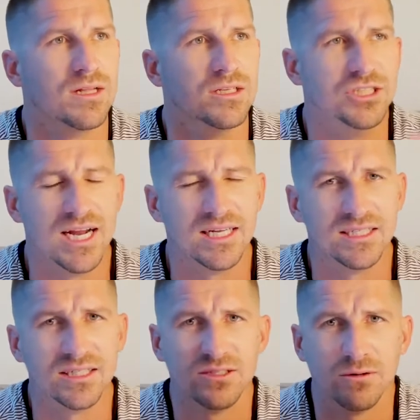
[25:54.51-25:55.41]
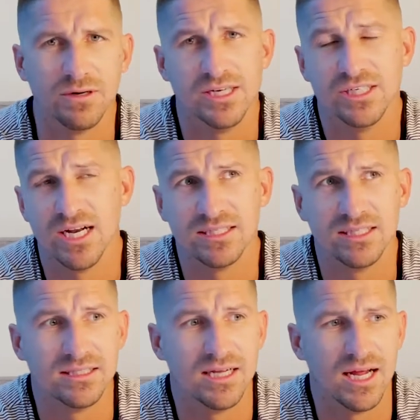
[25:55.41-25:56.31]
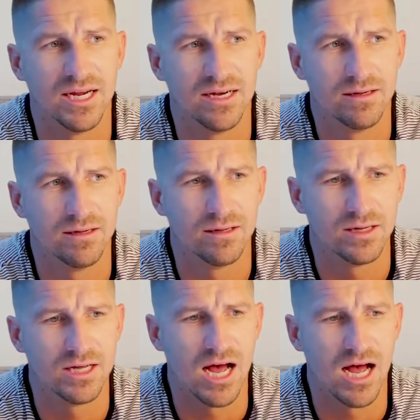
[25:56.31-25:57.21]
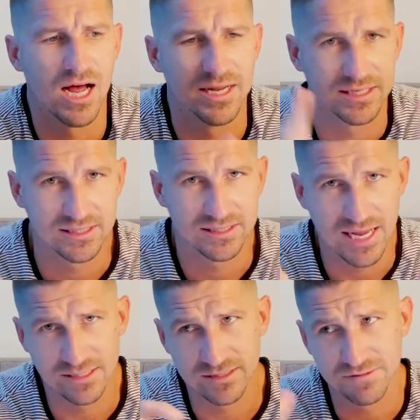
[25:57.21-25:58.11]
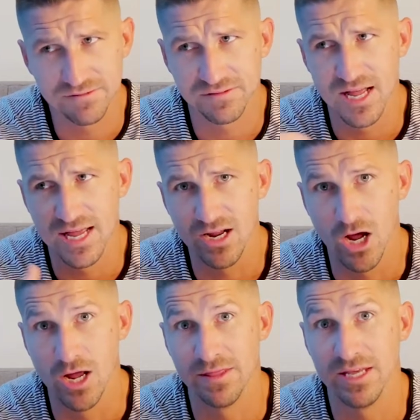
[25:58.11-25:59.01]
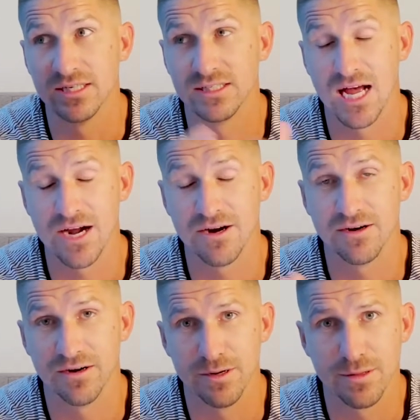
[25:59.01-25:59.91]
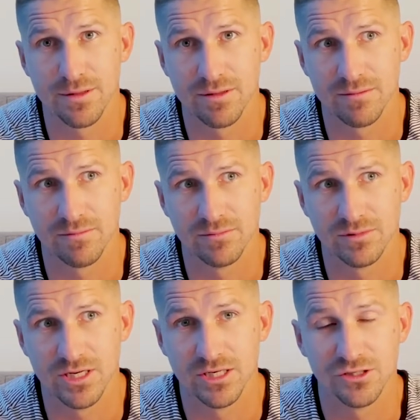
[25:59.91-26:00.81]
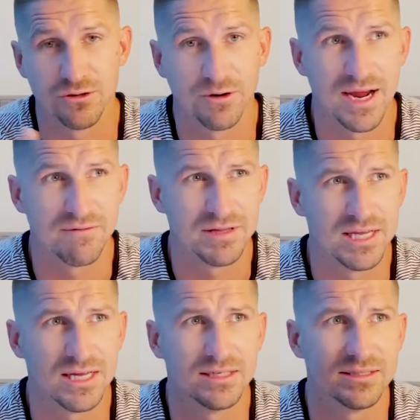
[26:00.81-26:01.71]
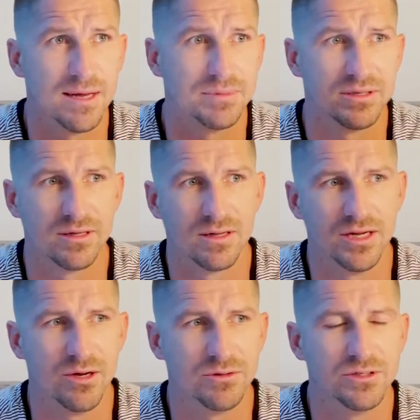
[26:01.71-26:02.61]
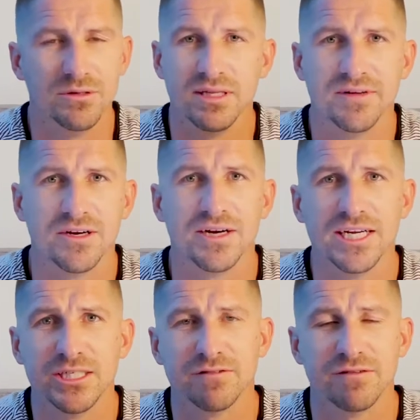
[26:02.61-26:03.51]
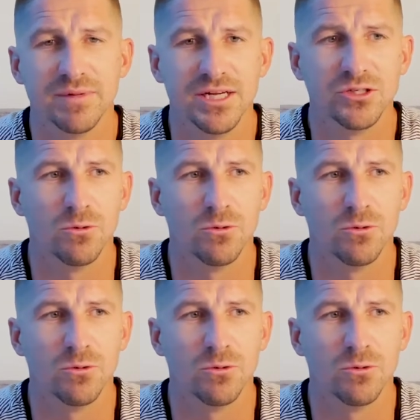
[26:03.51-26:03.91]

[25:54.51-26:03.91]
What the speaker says: Genesis story, Genesis 9, God sends a flood on the entire earth to destroy everything except, 2 living creatures from each